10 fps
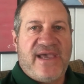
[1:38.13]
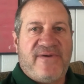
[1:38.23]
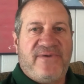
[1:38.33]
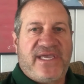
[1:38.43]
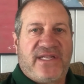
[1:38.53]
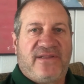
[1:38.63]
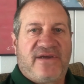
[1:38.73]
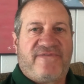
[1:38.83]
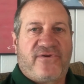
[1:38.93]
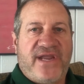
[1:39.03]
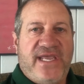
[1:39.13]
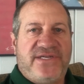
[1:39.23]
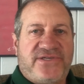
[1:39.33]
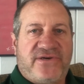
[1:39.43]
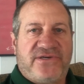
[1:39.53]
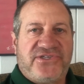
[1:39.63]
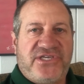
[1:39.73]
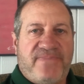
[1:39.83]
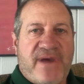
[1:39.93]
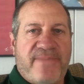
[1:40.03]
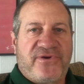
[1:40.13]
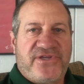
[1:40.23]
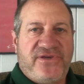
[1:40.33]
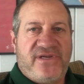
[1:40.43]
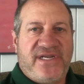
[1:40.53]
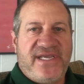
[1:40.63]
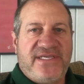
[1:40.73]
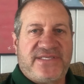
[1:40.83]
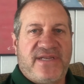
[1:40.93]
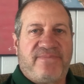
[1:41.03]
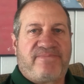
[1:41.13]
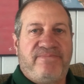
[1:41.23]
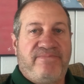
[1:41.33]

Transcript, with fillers: We can look for internship opportunities and